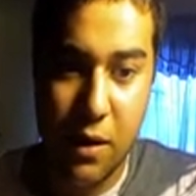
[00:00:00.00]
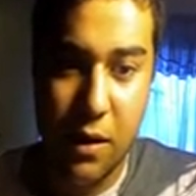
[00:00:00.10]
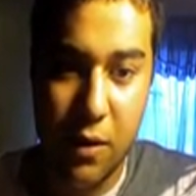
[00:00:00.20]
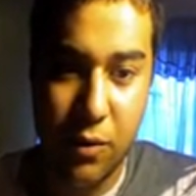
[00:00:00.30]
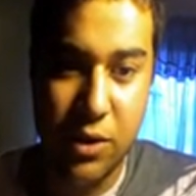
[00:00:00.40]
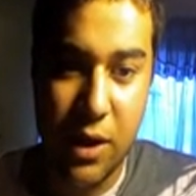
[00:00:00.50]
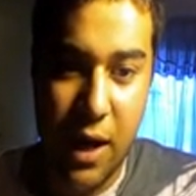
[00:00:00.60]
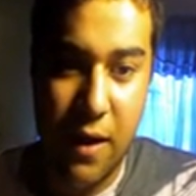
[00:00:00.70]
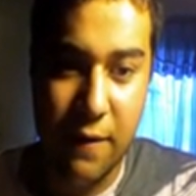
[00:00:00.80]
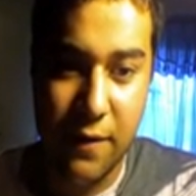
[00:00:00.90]
Now what you
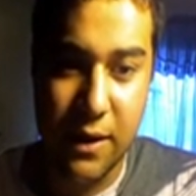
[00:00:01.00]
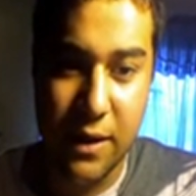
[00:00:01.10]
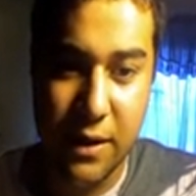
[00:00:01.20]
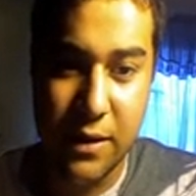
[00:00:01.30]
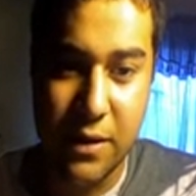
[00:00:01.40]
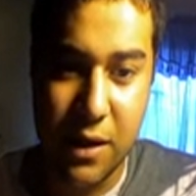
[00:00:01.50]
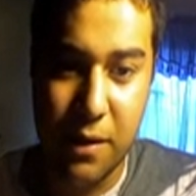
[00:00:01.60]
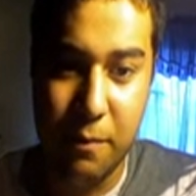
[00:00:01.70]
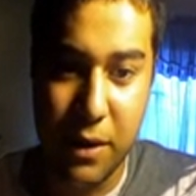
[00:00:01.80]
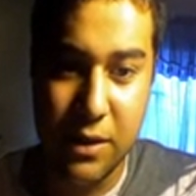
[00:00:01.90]
have is
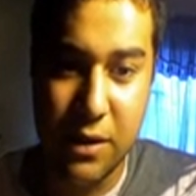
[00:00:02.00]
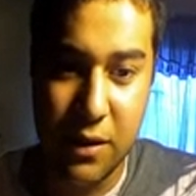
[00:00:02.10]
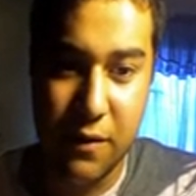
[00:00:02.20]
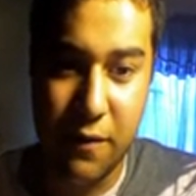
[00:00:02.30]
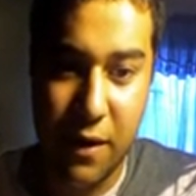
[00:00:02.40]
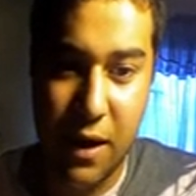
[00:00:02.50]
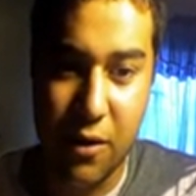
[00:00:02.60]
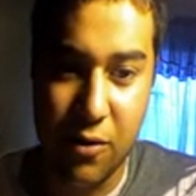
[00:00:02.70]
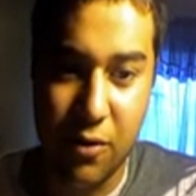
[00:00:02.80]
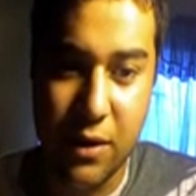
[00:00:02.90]
a bunch of
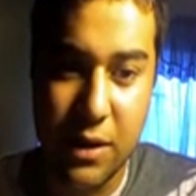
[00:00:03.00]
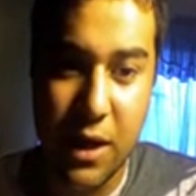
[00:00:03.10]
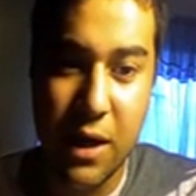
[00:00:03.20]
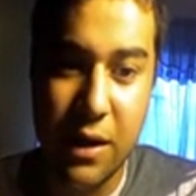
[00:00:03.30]
categories.